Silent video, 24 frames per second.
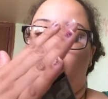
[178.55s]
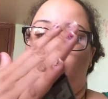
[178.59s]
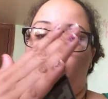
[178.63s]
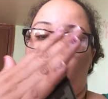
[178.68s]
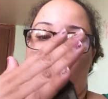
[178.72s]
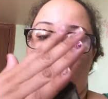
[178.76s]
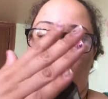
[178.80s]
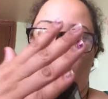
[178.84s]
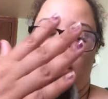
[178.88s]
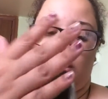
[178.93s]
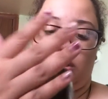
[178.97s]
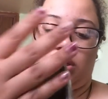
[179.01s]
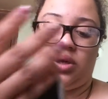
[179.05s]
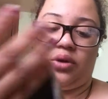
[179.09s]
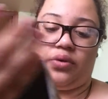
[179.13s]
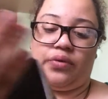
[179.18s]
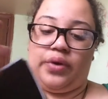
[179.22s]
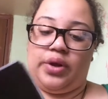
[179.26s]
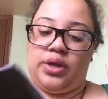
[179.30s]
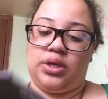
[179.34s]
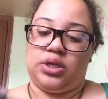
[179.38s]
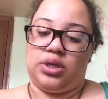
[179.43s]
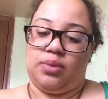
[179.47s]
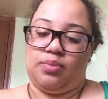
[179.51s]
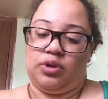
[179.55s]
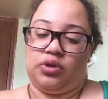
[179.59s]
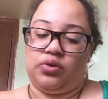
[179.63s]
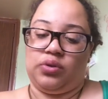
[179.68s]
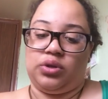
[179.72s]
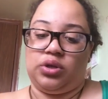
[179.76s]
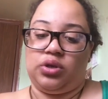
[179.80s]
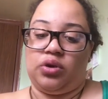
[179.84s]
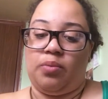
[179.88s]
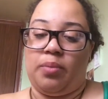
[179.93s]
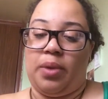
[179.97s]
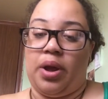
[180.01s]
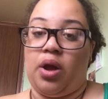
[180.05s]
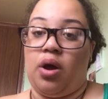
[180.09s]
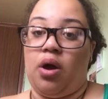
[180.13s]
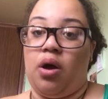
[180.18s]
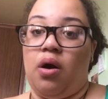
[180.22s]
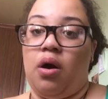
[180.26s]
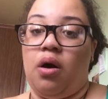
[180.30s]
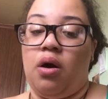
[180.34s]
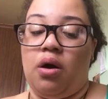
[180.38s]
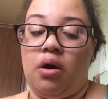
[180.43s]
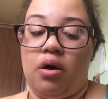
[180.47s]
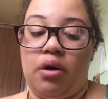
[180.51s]
Crazy, crazy. I'm gonna it on my
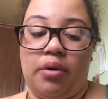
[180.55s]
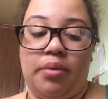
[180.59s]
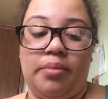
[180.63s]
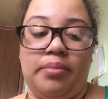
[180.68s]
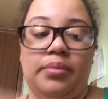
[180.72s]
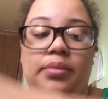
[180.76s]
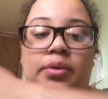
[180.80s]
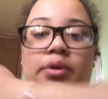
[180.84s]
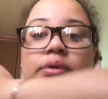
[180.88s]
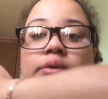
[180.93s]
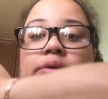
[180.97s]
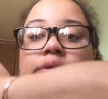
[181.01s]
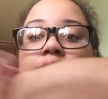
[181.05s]
arm.